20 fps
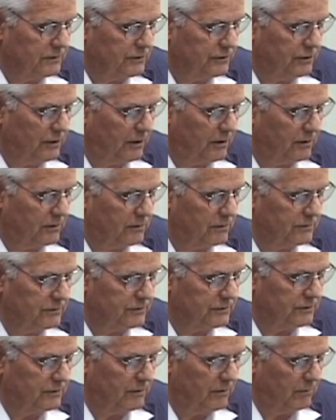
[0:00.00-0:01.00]

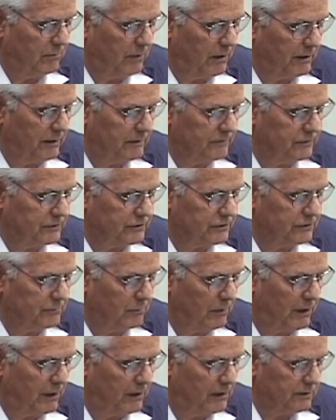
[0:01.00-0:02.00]
Charles might have
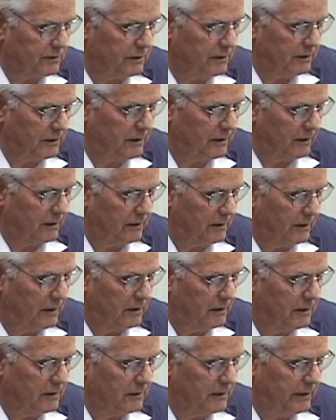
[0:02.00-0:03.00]
smiled a little,
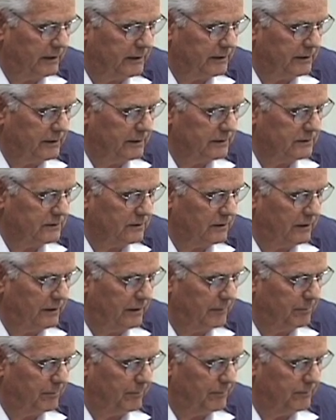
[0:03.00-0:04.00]
licked his
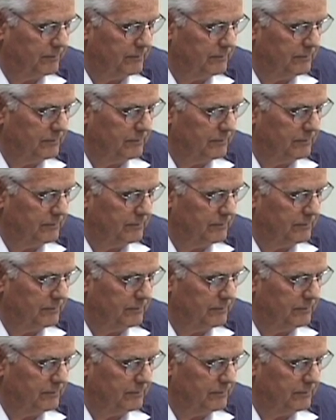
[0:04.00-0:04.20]
lip.